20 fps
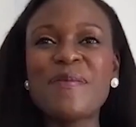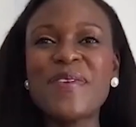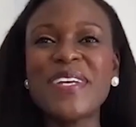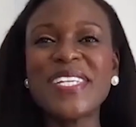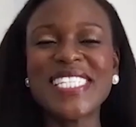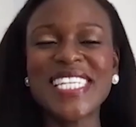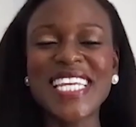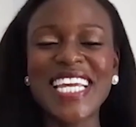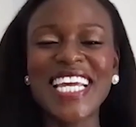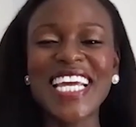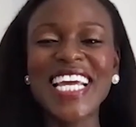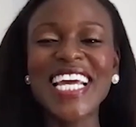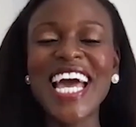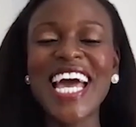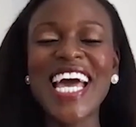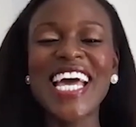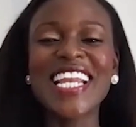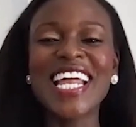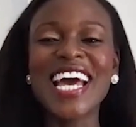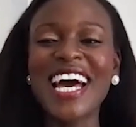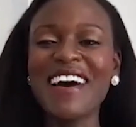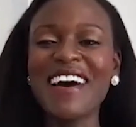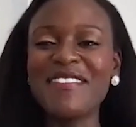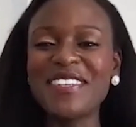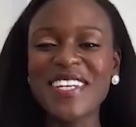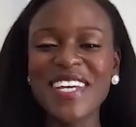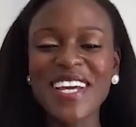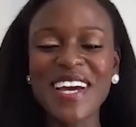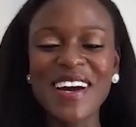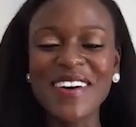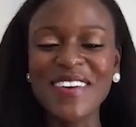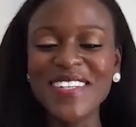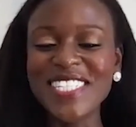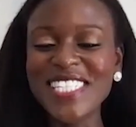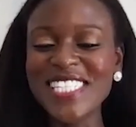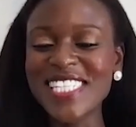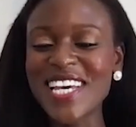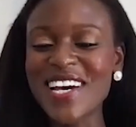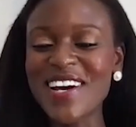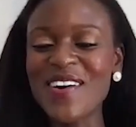busy and have to go.
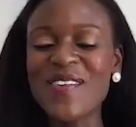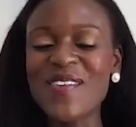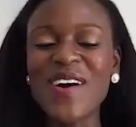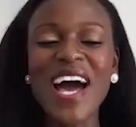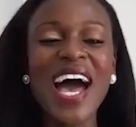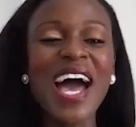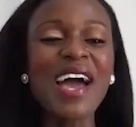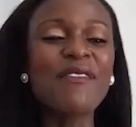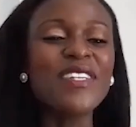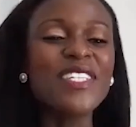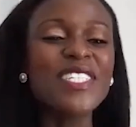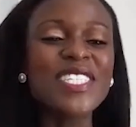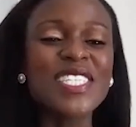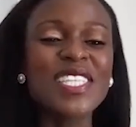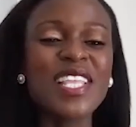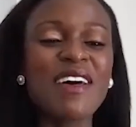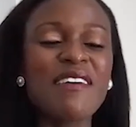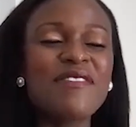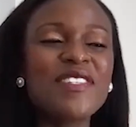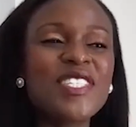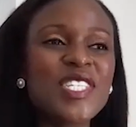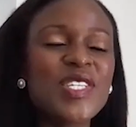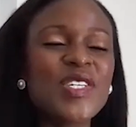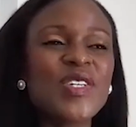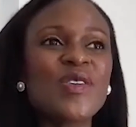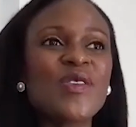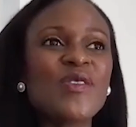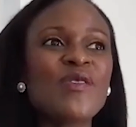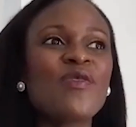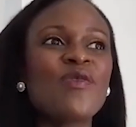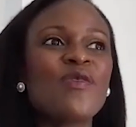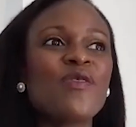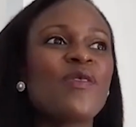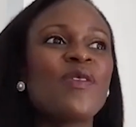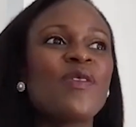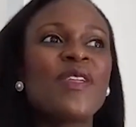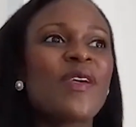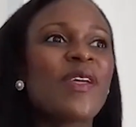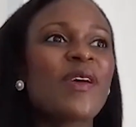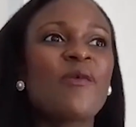So I would just love to,
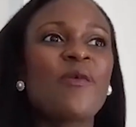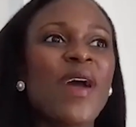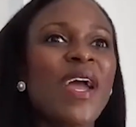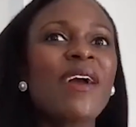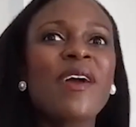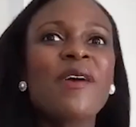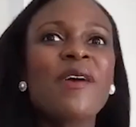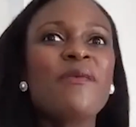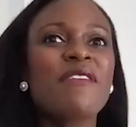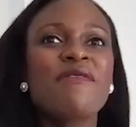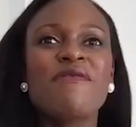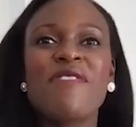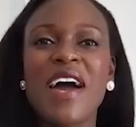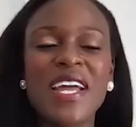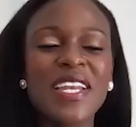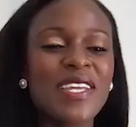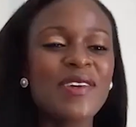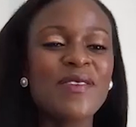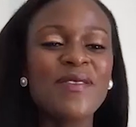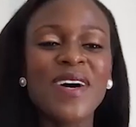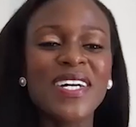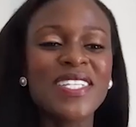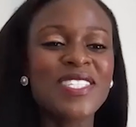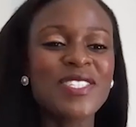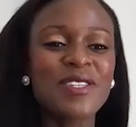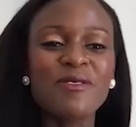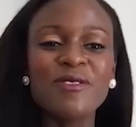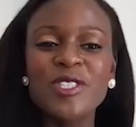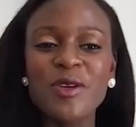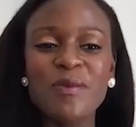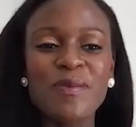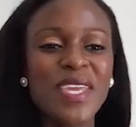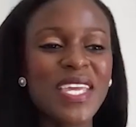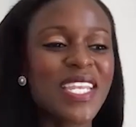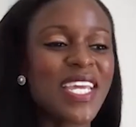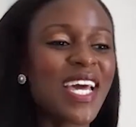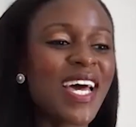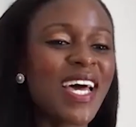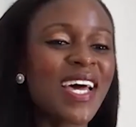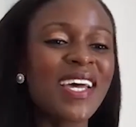where can we find you on social
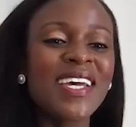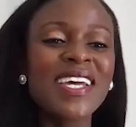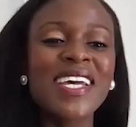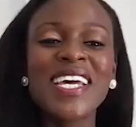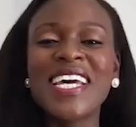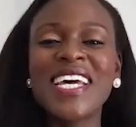media?